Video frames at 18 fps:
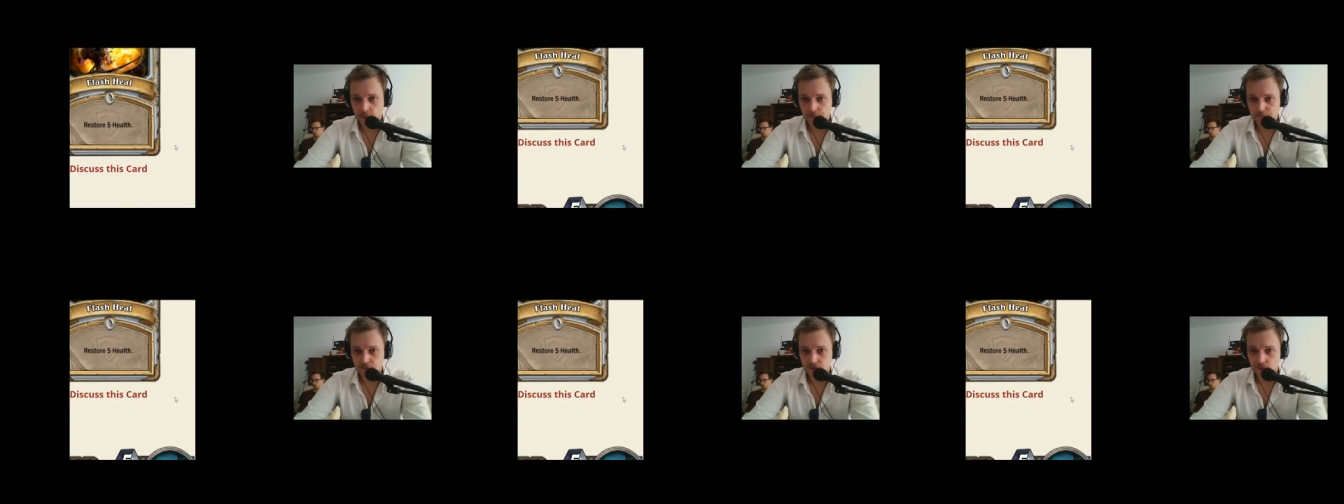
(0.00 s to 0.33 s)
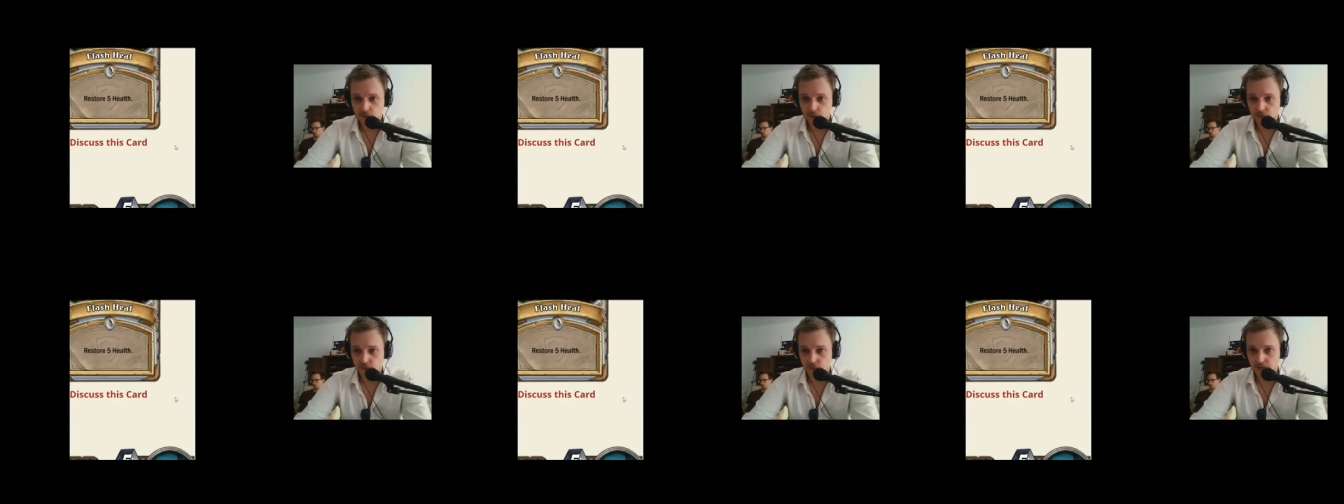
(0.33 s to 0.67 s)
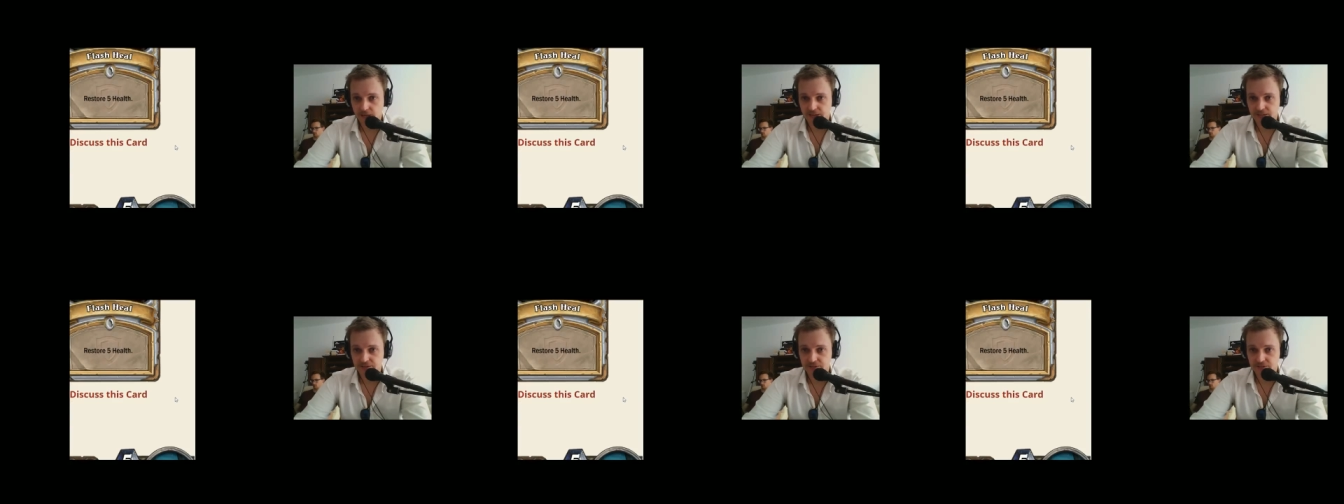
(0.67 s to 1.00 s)
It will be
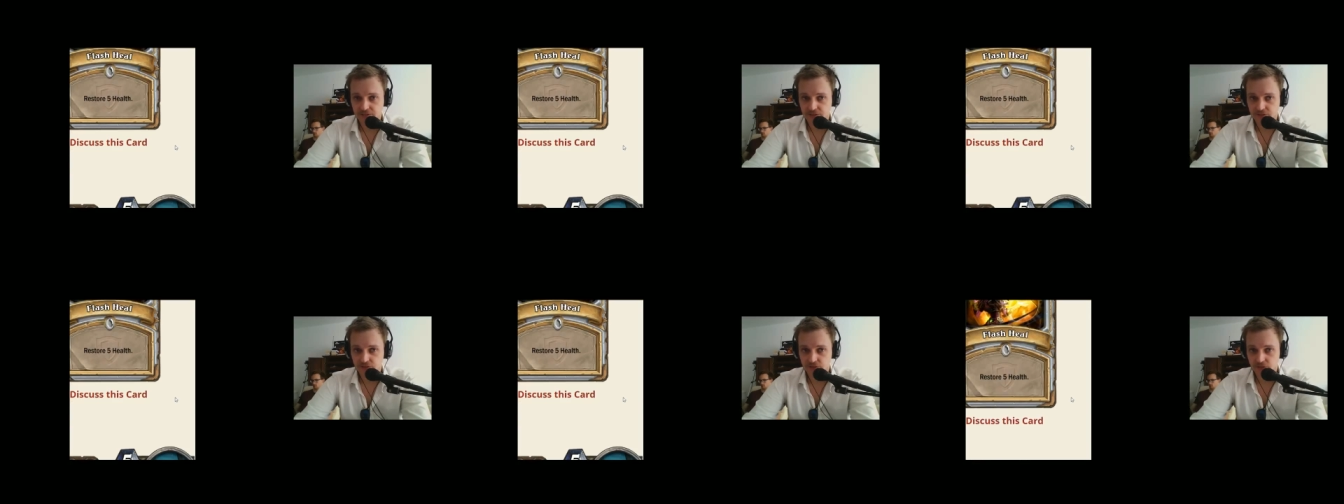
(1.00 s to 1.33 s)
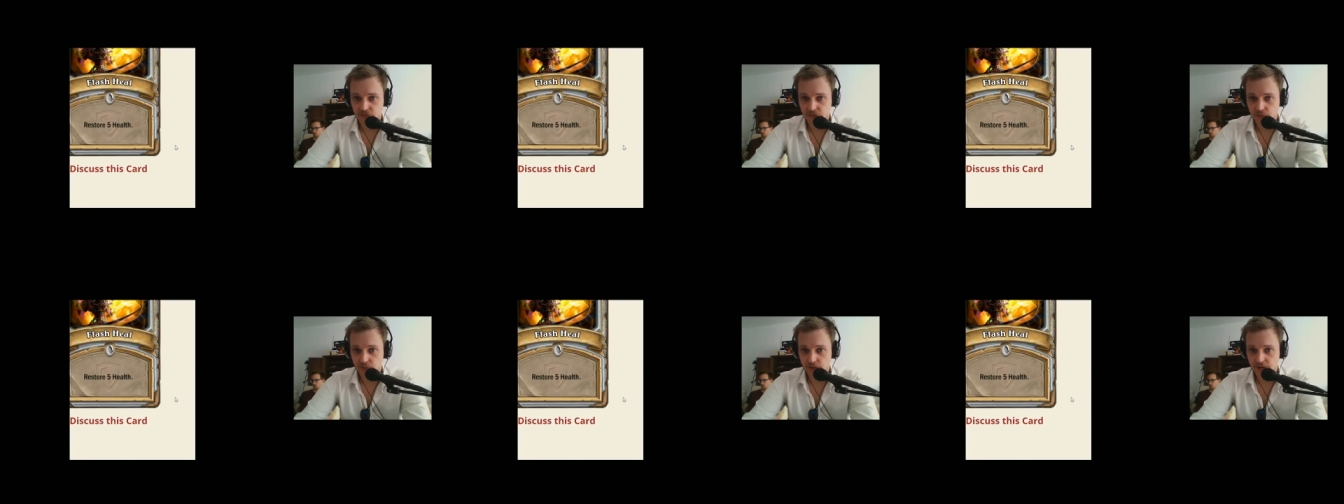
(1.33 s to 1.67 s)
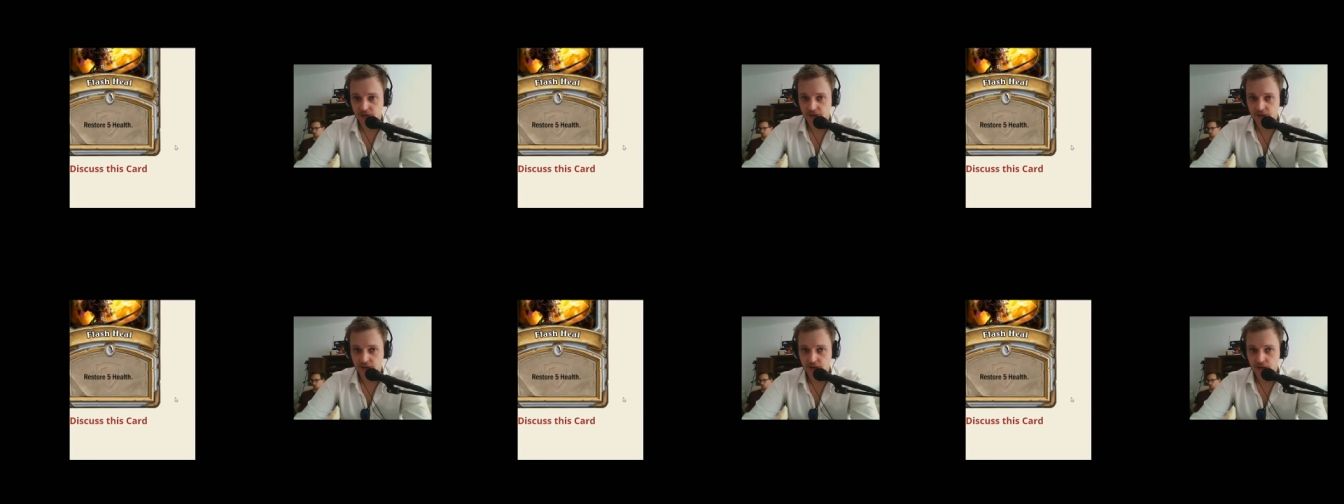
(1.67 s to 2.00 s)
really interesting to see
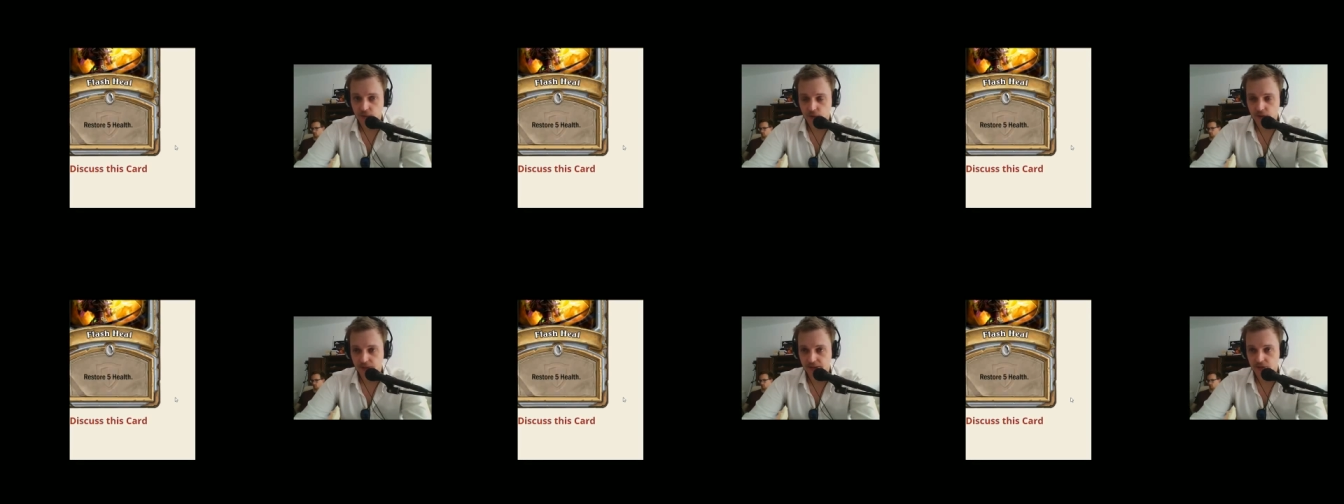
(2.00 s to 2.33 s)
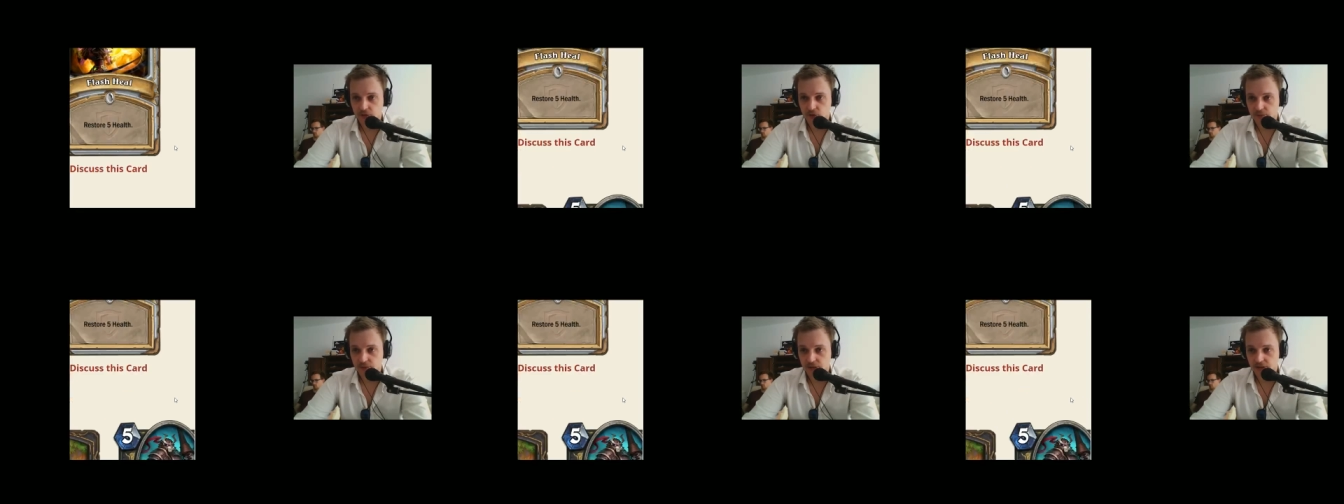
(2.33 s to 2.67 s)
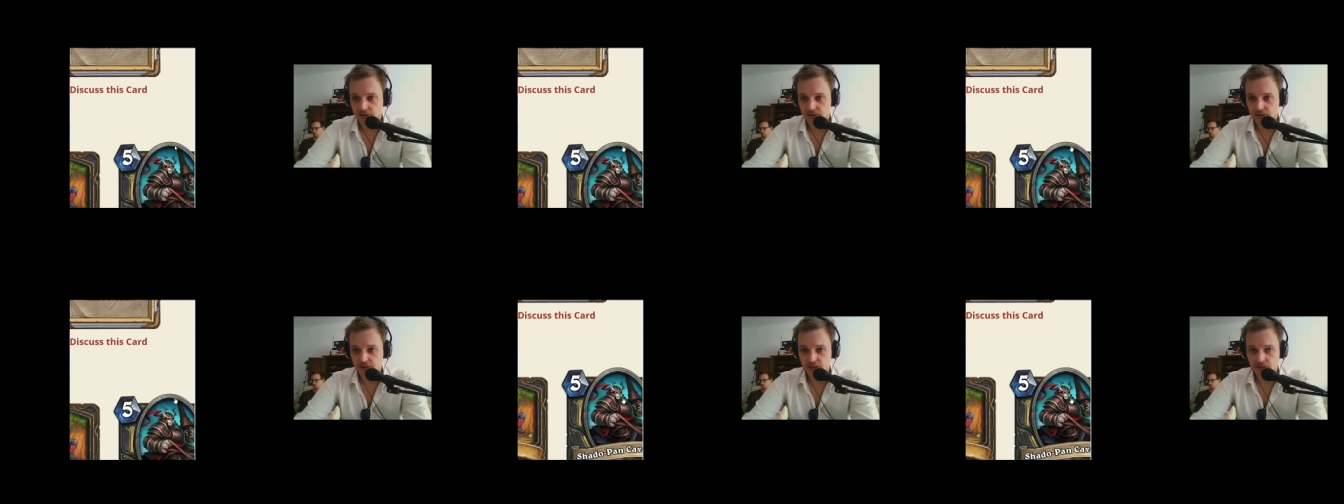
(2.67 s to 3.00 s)
where that goes,
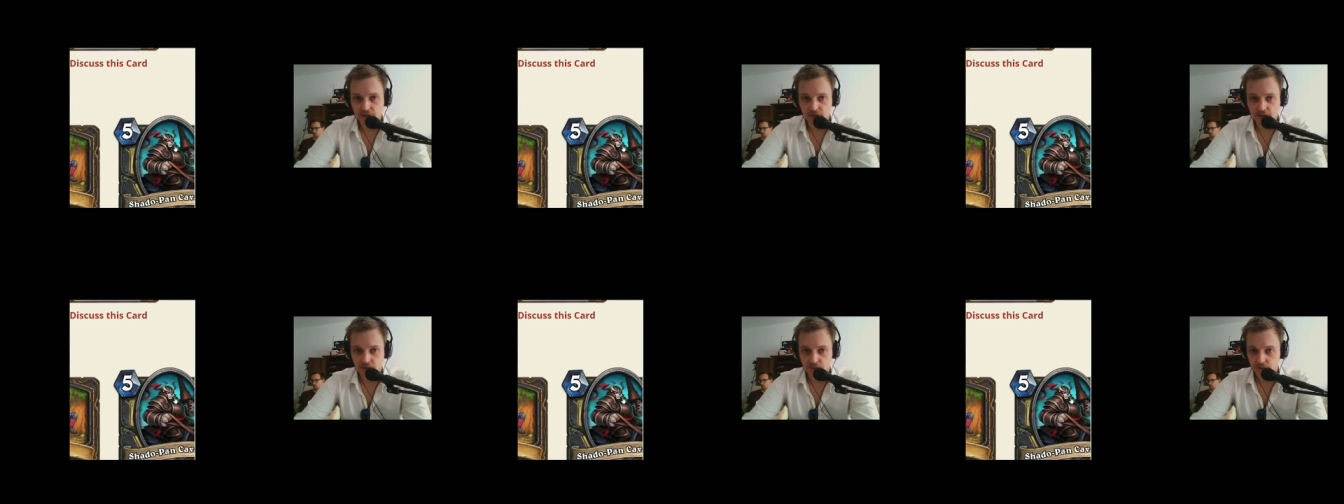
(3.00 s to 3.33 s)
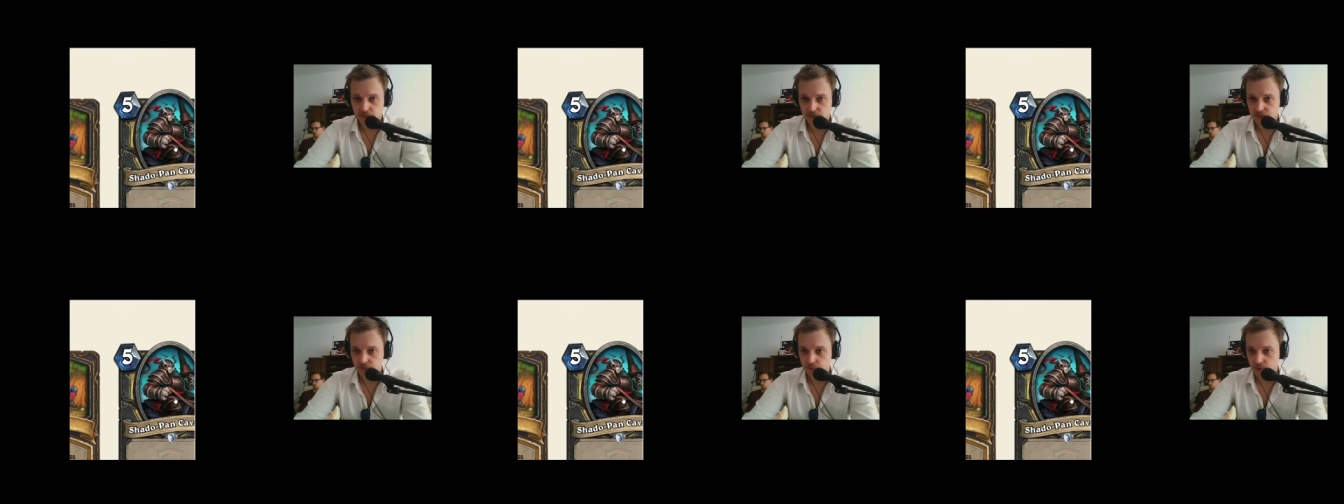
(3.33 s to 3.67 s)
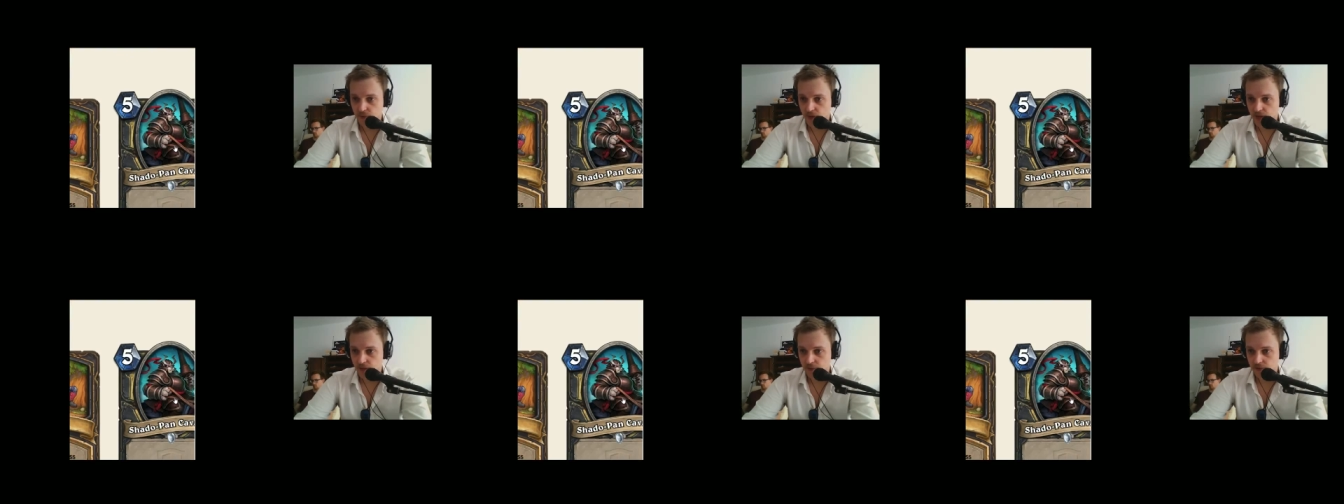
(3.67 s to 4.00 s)
but I think aggro will still be
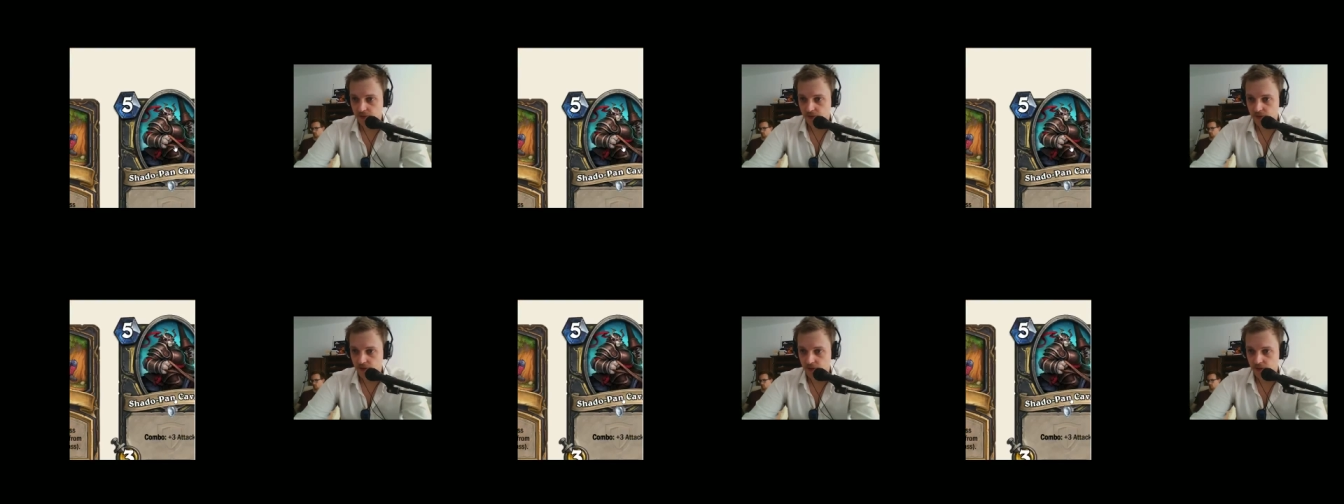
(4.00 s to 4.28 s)
viable.